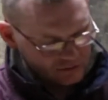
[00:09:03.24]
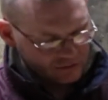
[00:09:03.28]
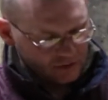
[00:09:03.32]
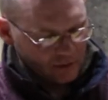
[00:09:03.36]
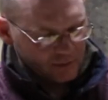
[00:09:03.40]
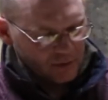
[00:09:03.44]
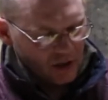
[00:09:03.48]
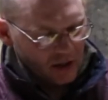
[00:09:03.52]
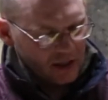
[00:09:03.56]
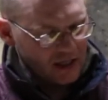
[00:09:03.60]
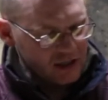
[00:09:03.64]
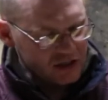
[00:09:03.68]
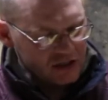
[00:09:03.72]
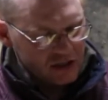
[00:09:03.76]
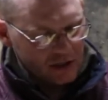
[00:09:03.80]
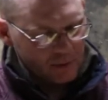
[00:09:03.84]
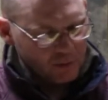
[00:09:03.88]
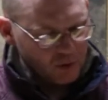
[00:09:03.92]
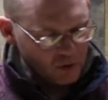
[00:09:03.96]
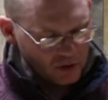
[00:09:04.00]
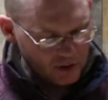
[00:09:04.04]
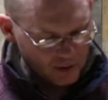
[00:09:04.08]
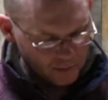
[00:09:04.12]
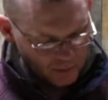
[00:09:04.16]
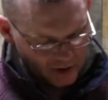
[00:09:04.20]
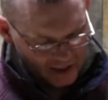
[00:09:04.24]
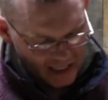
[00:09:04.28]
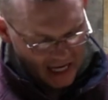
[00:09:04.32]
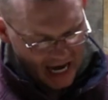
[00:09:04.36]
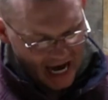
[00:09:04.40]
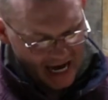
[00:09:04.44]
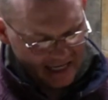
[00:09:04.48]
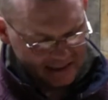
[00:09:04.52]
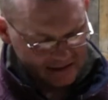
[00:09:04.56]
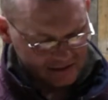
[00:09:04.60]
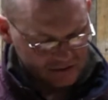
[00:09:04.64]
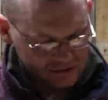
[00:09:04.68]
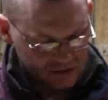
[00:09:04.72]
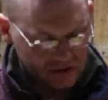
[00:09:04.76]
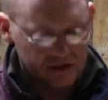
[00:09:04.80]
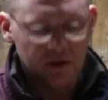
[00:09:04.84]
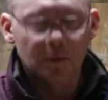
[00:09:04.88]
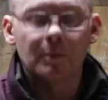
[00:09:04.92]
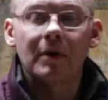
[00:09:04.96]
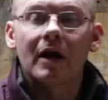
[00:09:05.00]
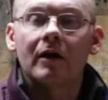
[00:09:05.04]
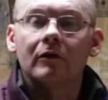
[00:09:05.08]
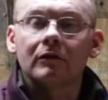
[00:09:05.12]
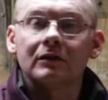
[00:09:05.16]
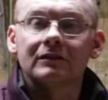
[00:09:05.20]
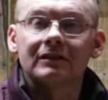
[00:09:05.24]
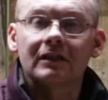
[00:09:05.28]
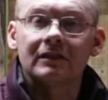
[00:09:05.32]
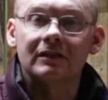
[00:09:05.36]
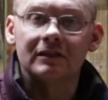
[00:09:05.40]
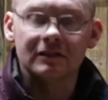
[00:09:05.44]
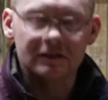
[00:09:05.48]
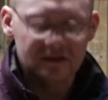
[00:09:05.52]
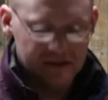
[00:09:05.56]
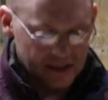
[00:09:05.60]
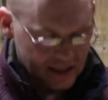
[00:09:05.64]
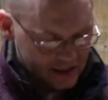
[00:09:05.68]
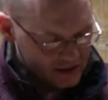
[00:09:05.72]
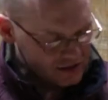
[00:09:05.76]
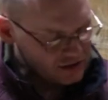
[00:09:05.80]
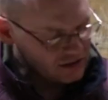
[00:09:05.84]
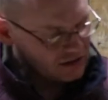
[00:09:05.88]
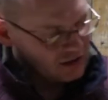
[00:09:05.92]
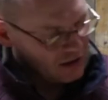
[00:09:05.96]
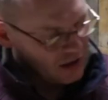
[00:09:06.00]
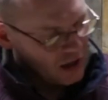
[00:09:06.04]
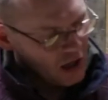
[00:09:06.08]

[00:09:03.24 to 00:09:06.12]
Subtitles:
I'm not actually putting my hands on the barrels at this stage.